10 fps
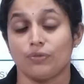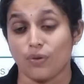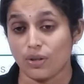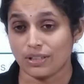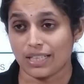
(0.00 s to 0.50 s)

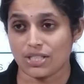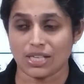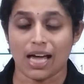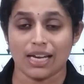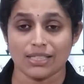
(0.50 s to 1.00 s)
4th day
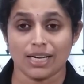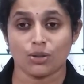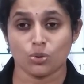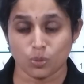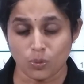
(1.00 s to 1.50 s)
challenge, and
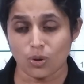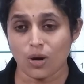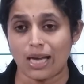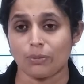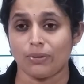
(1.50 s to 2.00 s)
tomorrow
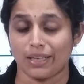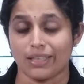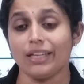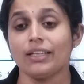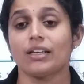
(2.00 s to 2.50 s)
I will be
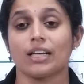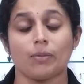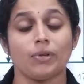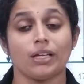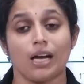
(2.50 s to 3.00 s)
again
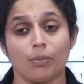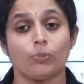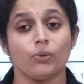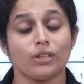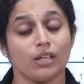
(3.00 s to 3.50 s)
coming
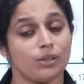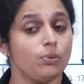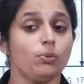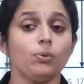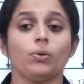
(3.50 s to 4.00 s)
up with a
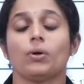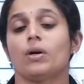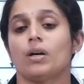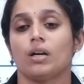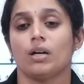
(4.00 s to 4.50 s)
new
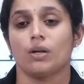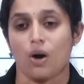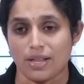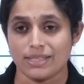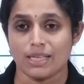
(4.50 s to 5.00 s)

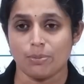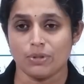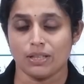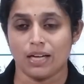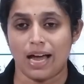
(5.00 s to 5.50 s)

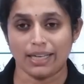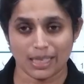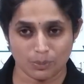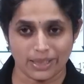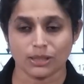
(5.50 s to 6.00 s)
concept, and I
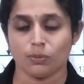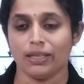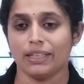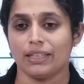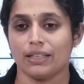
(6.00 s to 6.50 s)
will be
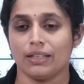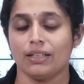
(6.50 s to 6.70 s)
explaining